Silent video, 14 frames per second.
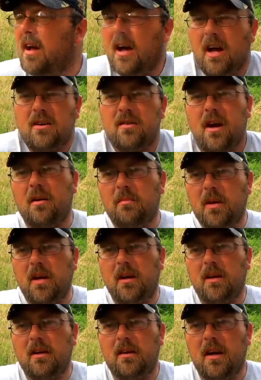I try to be a
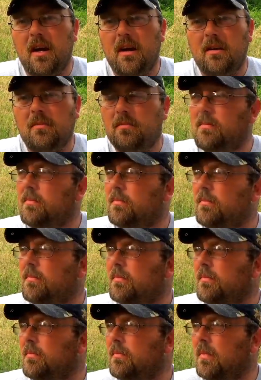good guy.
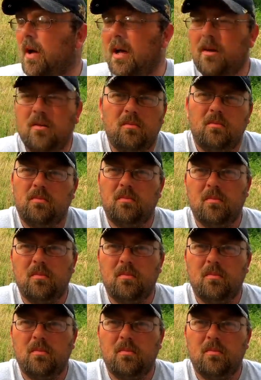I don't